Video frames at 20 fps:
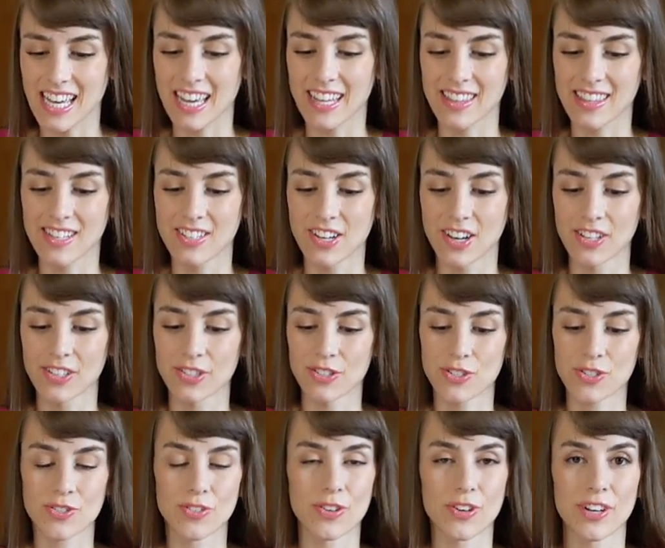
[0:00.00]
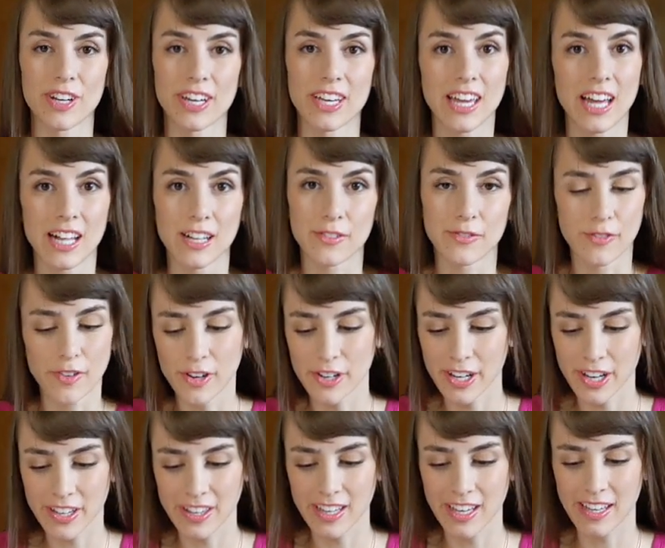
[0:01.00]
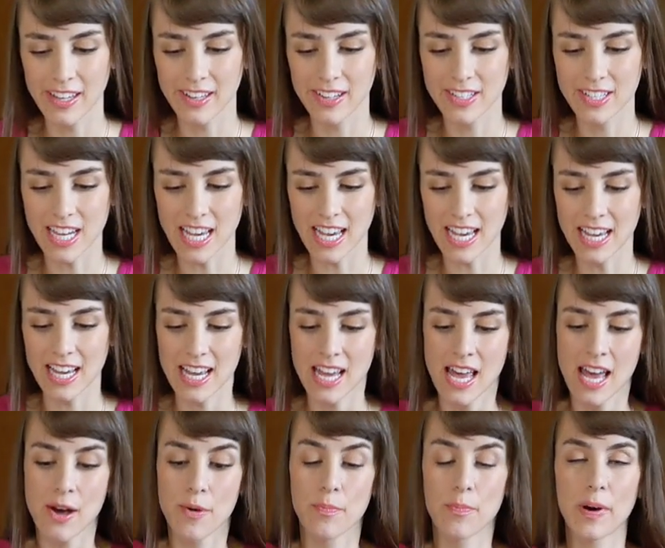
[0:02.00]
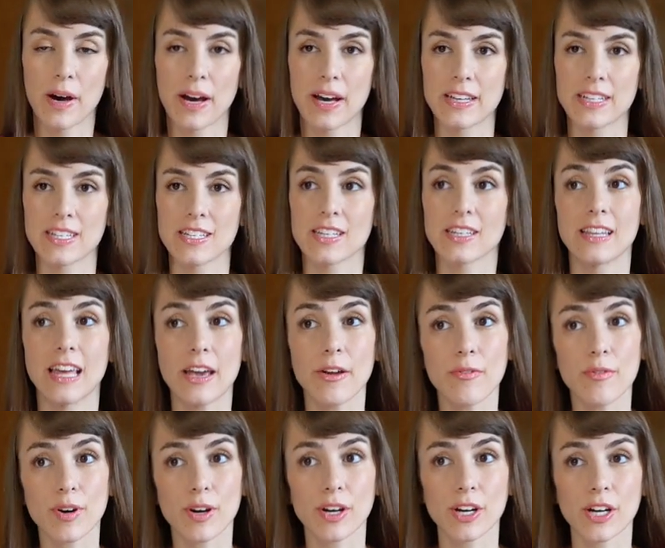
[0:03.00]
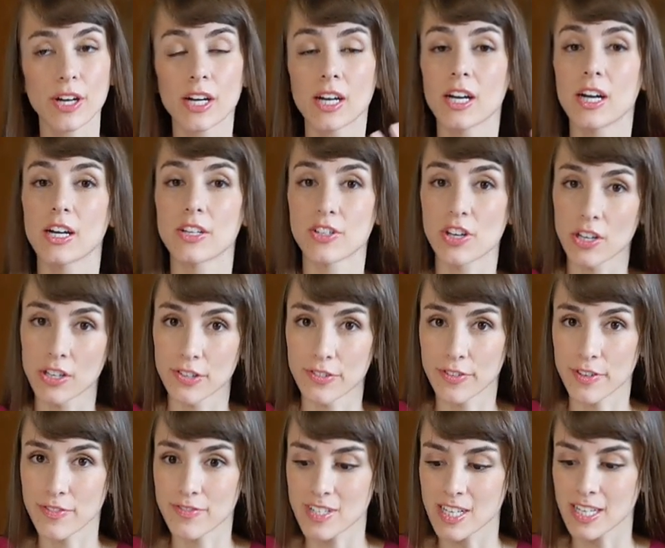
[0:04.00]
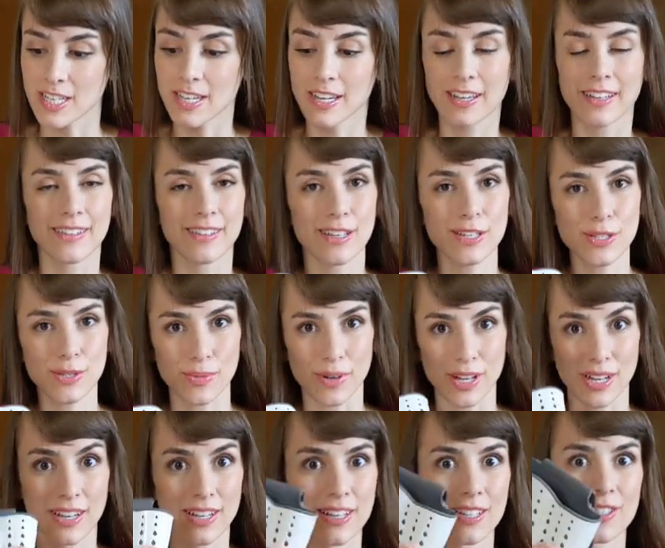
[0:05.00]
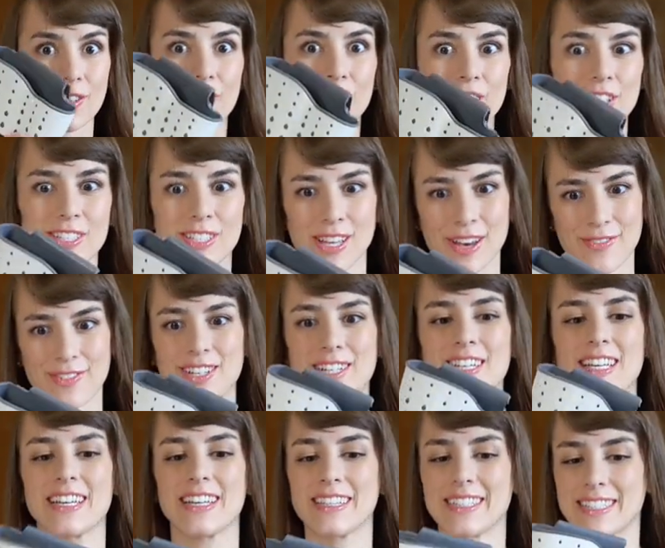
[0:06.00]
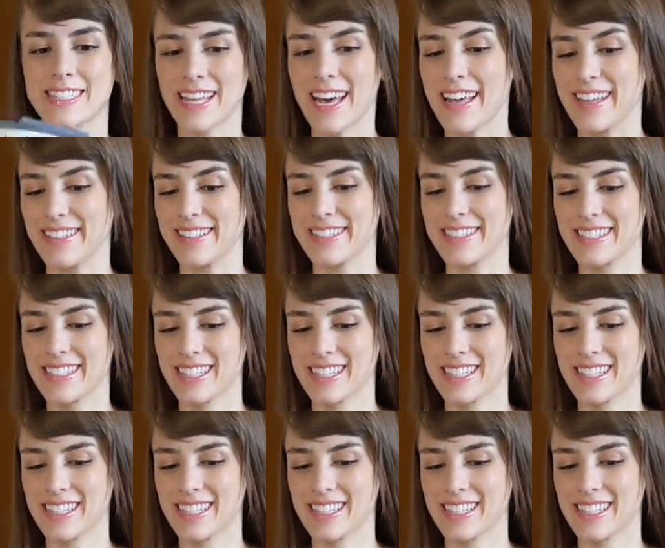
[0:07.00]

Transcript: at the dollar store in California the other day, but they were $1.50. This one is only 17 cents.